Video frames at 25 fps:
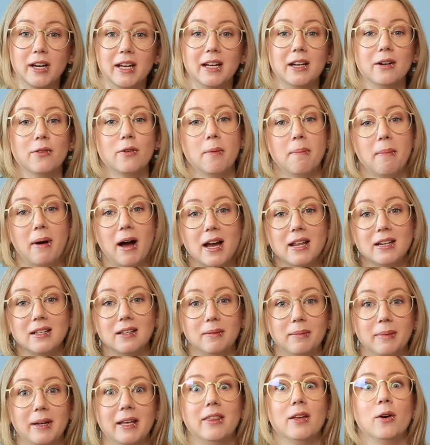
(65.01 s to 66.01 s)
And it
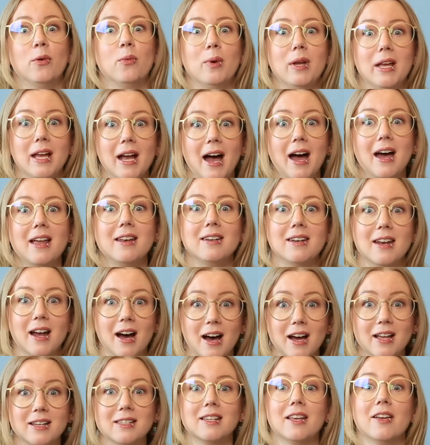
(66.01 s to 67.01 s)
reminded me that we had
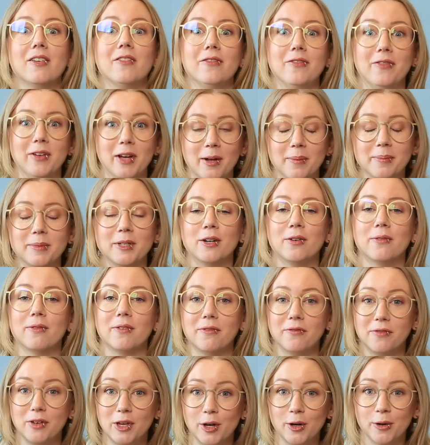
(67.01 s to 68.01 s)
not filmed a
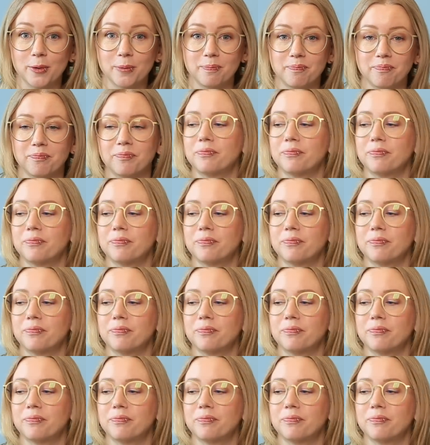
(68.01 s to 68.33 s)
review.